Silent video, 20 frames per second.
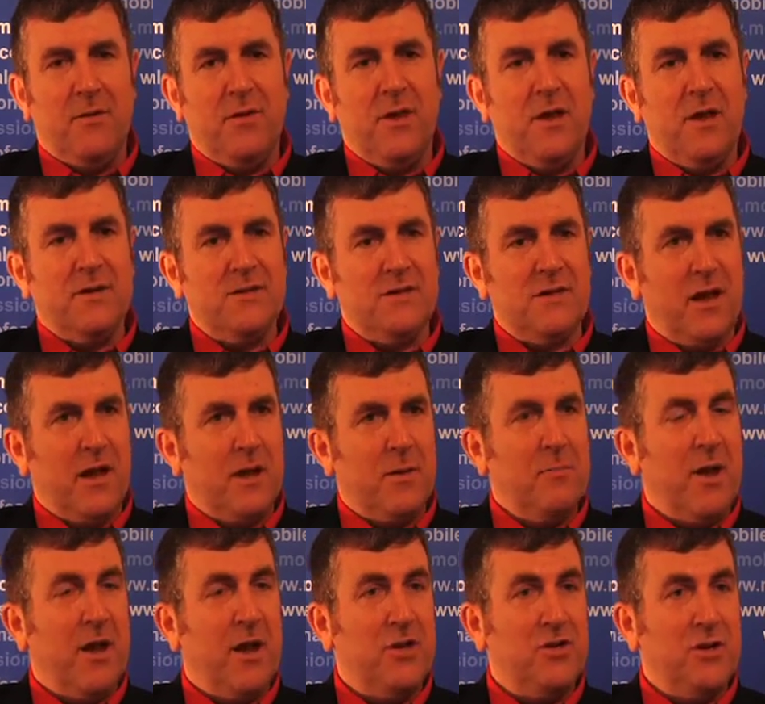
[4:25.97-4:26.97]
Things
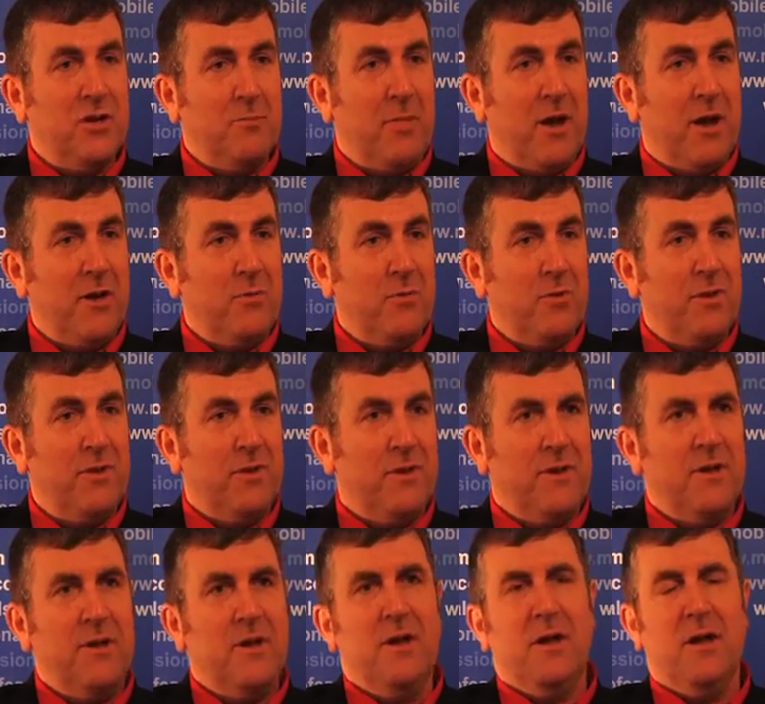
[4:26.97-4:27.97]
like managing bandwidth
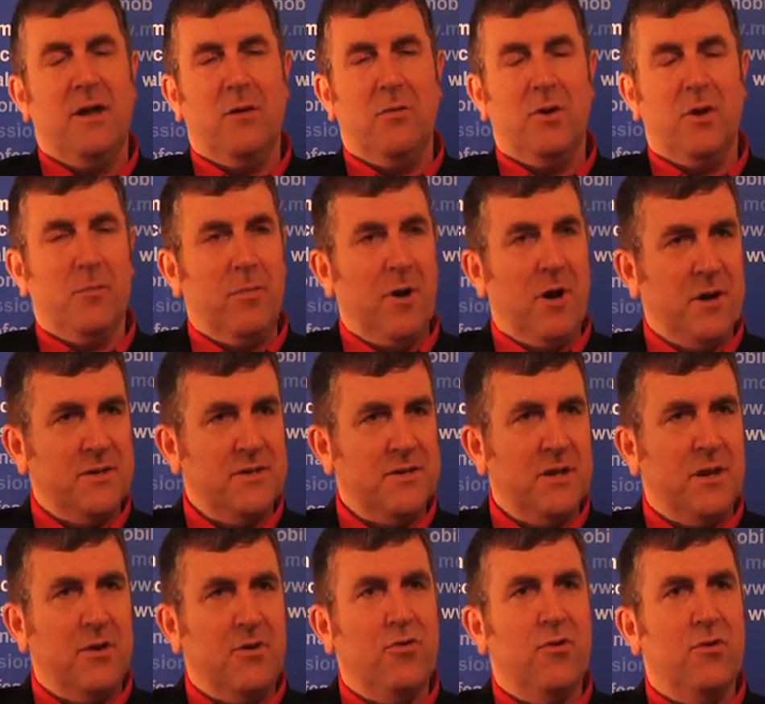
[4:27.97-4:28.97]
with a
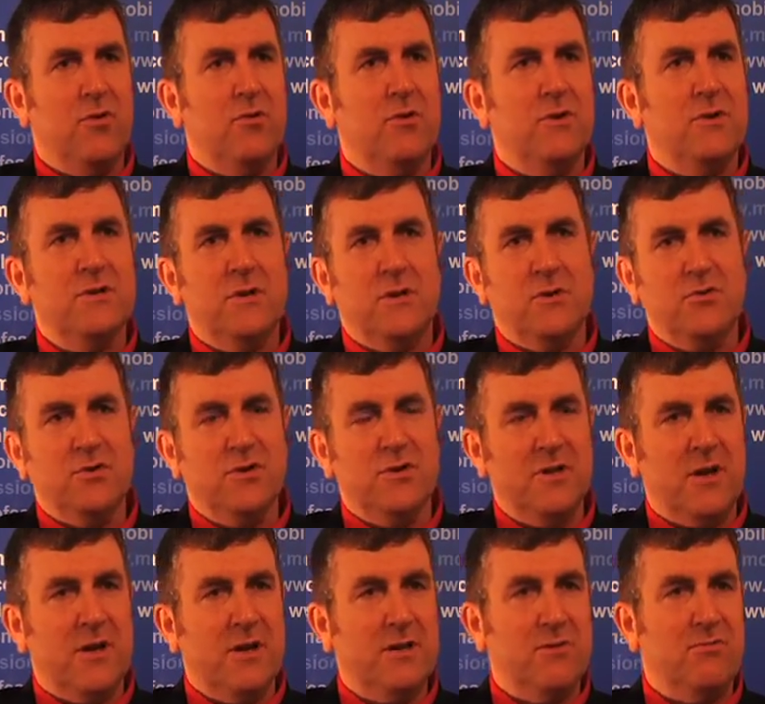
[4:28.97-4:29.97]
policy control
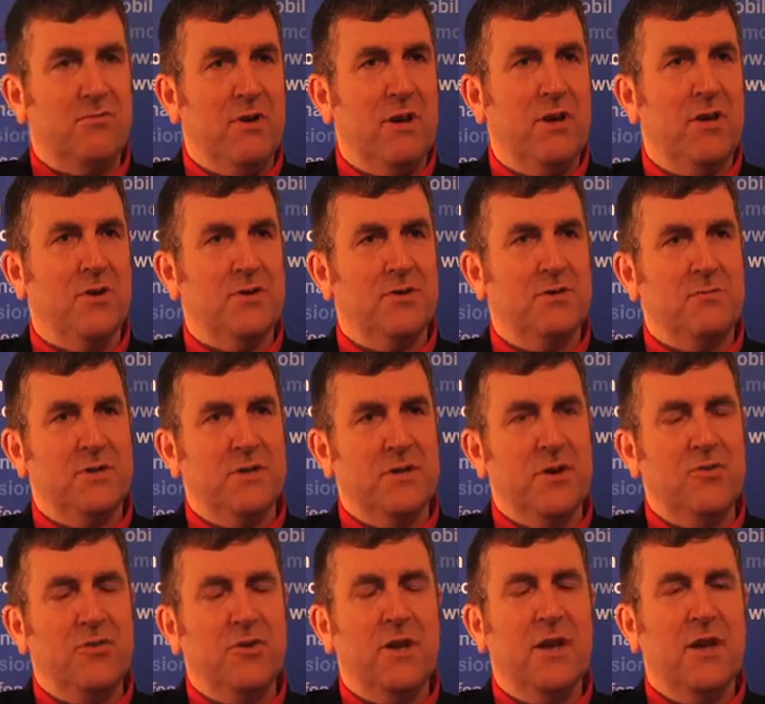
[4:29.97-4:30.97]
solution that is really customer
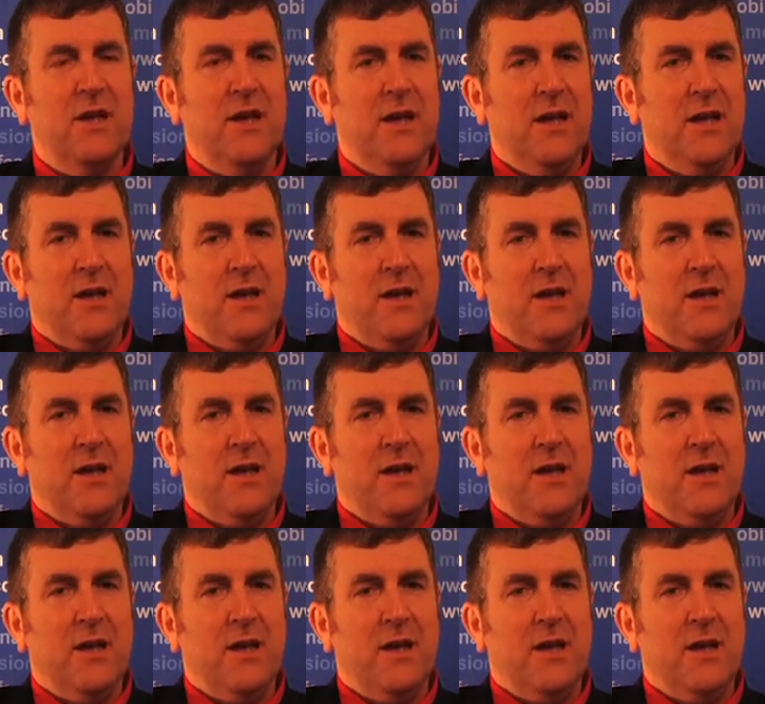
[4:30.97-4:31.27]
centric.